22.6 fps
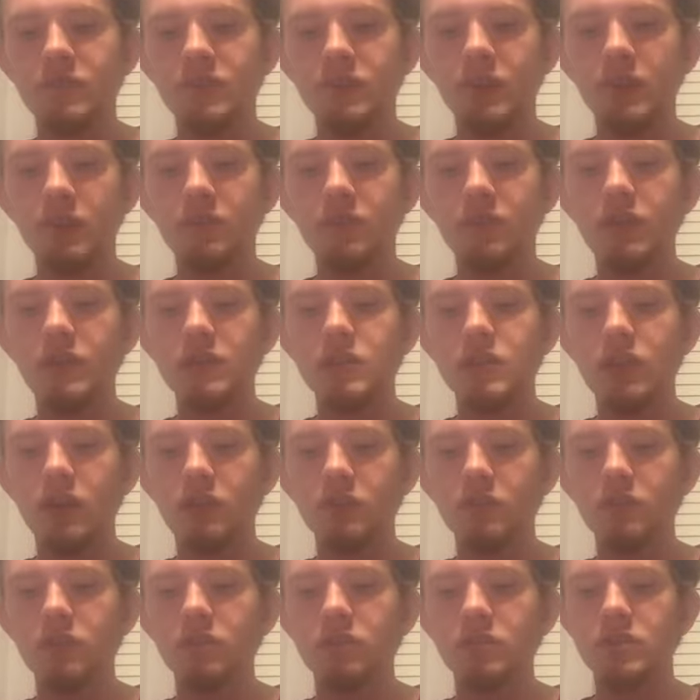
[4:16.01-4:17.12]
give each
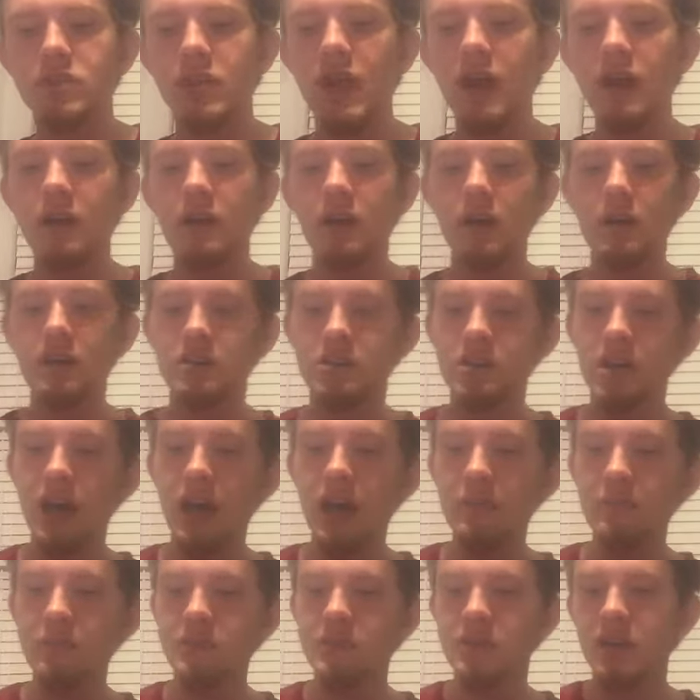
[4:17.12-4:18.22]
other
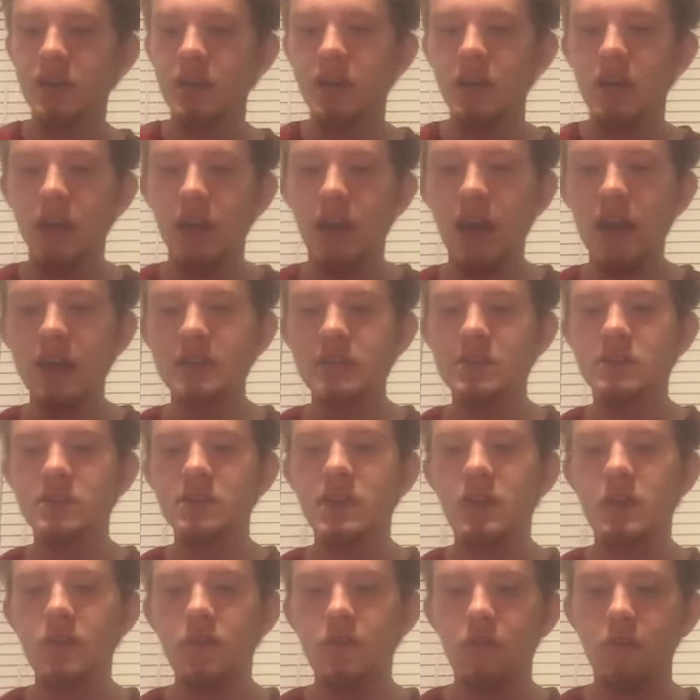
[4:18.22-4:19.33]
chops and
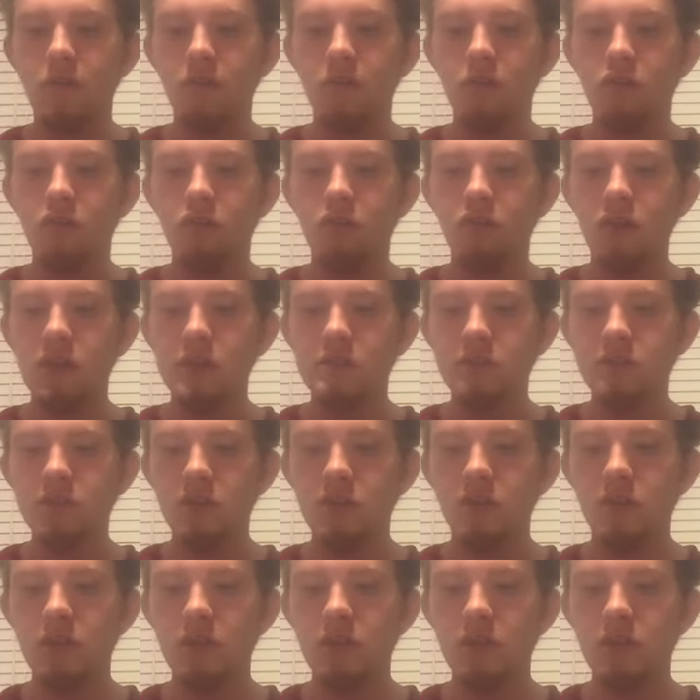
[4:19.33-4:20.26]
stiff forearms.